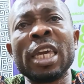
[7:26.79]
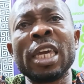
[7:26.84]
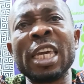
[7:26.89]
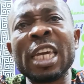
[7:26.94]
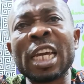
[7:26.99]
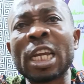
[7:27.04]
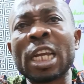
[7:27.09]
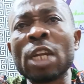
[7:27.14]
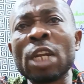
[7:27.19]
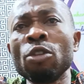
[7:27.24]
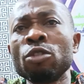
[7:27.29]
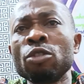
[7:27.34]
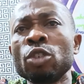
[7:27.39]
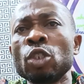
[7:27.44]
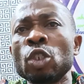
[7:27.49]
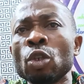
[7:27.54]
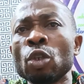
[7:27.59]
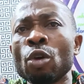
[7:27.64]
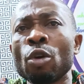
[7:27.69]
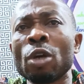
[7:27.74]
Include
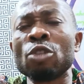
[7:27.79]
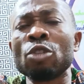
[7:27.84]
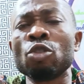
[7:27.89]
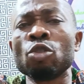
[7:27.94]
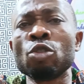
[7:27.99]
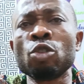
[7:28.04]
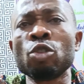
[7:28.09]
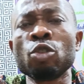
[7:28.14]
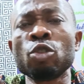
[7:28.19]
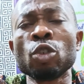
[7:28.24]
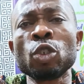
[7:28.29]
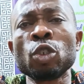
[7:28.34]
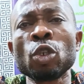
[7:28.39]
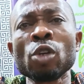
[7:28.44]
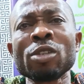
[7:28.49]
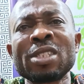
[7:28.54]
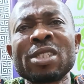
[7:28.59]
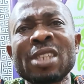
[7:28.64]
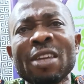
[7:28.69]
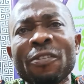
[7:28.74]
you
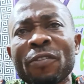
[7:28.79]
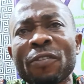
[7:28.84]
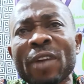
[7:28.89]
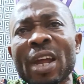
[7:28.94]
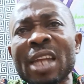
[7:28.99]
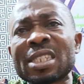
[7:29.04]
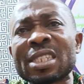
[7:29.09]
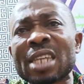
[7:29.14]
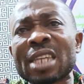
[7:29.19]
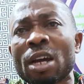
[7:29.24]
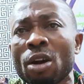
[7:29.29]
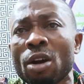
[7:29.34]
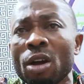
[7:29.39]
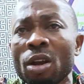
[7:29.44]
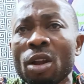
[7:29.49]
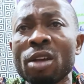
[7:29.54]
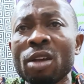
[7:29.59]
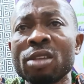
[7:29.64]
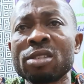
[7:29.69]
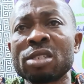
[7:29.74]
use different
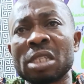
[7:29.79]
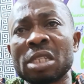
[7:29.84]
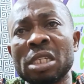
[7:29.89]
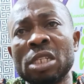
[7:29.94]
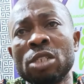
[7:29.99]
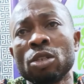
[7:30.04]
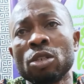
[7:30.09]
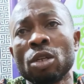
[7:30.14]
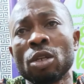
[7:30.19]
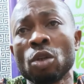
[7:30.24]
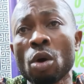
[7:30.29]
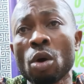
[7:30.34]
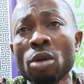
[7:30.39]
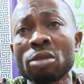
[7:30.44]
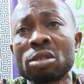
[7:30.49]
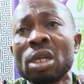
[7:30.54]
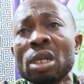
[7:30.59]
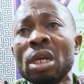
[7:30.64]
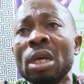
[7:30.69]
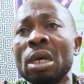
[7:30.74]
colors in your
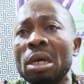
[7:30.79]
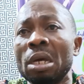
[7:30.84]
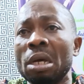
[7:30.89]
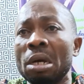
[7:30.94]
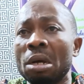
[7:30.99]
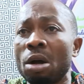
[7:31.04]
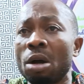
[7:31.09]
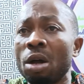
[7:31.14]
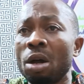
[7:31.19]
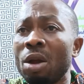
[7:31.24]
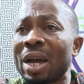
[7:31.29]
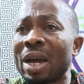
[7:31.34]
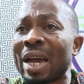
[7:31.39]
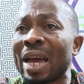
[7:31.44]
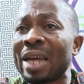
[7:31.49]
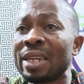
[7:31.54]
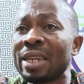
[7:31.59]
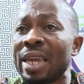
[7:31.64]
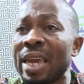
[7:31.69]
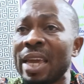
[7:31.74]
note. Color
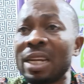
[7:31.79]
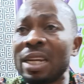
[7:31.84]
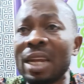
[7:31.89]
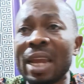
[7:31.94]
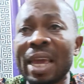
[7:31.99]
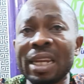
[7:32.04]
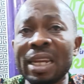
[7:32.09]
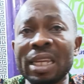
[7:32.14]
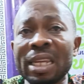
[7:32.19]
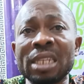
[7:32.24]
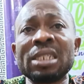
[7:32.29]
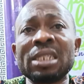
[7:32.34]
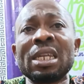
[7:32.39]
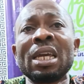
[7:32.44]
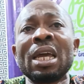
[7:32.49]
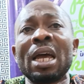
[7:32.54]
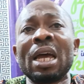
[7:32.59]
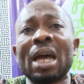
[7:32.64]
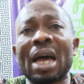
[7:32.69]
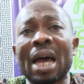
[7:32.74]
can aid learning
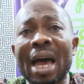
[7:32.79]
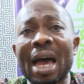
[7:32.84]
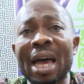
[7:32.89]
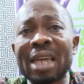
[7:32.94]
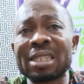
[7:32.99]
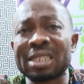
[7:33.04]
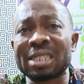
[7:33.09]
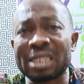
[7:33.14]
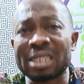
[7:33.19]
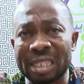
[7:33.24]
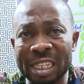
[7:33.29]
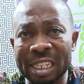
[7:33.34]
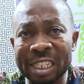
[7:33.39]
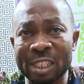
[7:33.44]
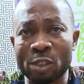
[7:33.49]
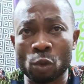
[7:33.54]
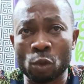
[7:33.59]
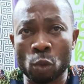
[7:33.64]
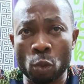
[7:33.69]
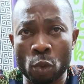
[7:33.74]
as
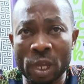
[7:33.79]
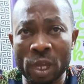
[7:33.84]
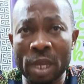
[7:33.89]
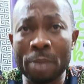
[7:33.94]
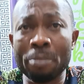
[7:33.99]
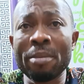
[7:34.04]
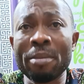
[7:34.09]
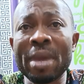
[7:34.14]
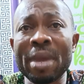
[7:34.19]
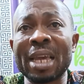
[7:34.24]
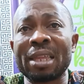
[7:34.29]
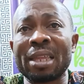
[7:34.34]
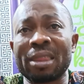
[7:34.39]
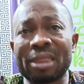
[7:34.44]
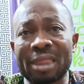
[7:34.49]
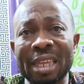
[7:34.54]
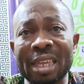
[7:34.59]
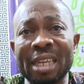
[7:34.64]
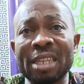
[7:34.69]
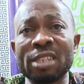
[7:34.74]
it will make
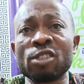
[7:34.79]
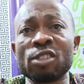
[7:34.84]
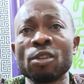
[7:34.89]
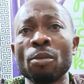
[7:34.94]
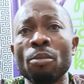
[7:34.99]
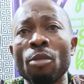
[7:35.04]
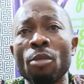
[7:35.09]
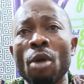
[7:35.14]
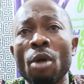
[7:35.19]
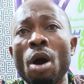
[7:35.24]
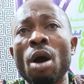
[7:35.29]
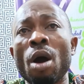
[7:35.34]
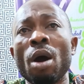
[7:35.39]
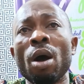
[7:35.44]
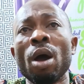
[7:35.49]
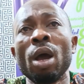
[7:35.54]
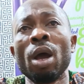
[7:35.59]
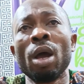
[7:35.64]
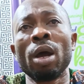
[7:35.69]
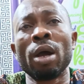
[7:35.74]
things
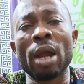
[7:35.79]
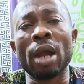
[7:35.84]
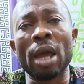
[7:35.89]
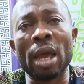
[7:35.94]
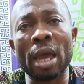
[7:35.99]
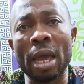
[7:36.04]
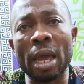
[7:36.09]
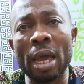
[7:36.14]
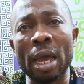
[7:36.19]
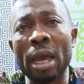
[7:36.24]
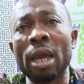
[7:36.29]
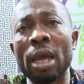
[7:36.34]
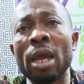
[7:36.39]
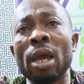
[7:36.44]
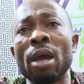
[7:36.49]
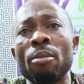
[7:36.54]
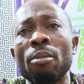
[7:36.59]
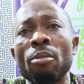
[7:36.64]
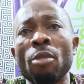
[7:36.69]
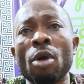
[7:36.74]
more
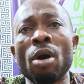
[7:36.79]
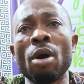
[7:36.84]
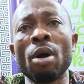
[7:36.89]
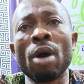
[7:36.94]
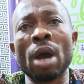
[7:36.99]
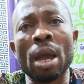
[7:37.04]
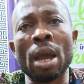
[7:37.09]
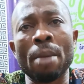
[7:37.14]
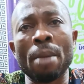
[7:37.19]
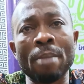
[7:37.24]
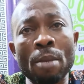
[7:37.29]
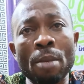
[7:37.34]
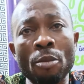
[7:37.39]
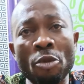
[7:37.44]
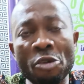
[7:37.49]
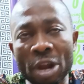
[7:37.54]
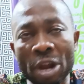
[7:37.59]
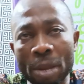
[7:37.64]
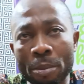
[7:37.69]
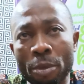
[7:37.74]

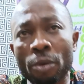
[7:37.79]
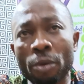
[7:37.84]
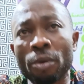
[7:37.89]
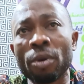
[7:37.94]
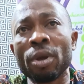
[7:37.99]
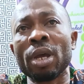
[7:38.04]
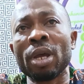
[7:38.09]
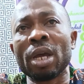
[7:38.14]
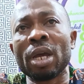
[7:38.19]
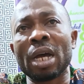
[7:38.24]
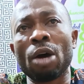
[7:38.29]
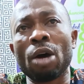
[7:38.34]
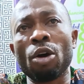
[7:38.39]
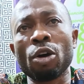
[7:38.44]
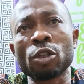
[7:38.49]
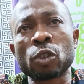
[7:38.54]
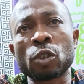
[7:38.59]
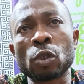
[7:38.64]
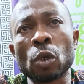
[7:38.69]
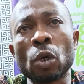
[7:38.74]
memorable.
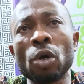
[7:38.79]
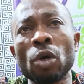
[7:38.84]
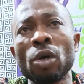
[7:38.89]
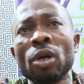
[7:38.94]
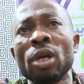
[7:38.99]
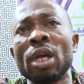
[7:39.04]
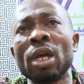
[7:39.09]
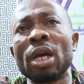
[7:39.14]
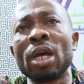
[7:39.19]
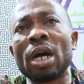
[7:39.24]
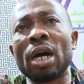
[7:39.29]
Also,